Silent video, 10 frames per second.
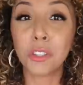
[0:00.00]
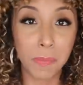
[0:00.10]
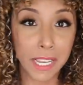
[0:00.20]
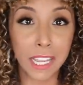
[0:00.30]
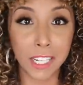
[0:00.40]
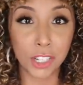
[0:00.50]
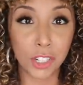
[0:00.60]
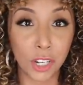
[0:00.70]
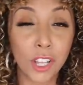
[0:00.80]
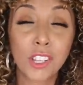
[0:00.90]
to be a
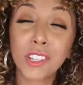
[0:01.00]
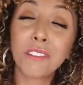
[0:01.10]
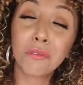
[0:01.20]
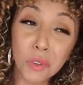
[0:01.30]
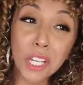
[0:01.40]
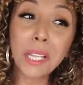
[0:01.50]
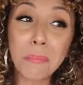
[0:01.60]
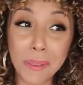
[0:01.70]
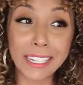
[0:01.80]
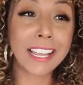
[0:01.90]
conditioner. So I've
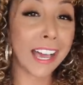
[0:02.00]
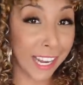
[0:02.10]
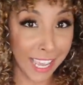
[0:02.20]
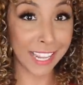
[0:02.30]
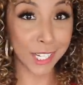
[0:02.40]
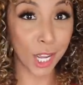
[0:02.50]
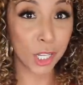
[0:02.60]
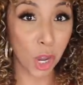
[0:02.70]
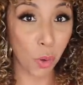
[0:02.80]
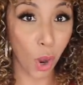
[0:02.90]
really been kind of
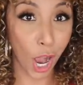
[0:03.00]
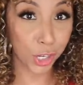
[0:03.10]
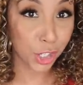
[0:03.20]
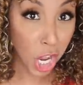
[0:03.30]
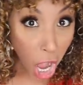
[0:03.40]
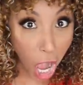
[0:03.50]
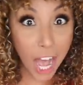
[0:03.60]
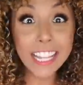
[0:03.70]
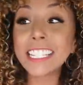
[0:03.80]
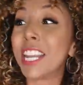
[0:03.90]
anti-co-wash
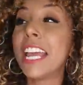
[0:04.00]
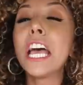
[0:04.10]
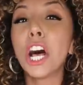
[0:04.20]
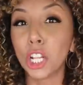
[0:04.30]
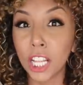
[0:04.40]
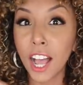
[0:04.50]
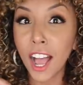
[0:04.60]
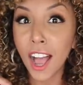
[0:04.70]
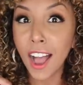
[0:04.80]
until